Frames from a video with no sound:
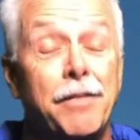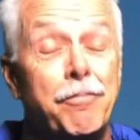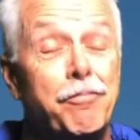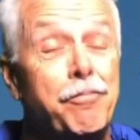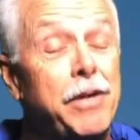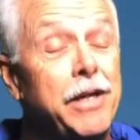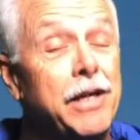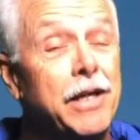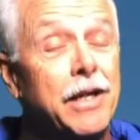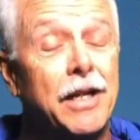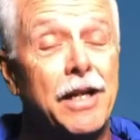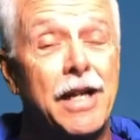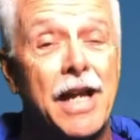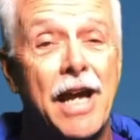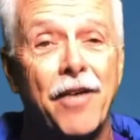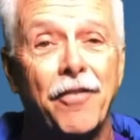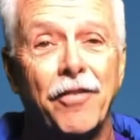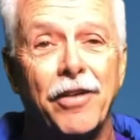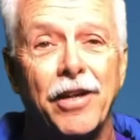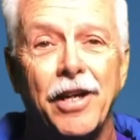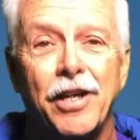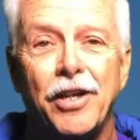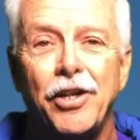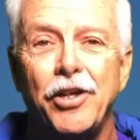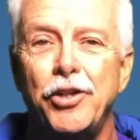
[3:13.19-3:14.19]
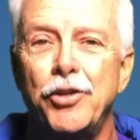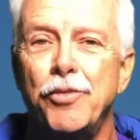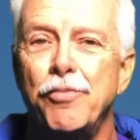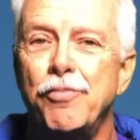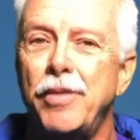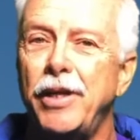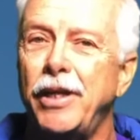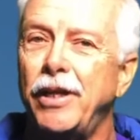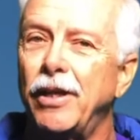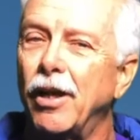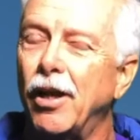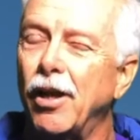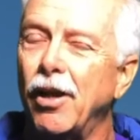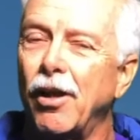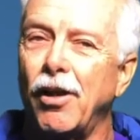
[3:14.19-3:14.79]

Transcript: Being a navigator, you meet a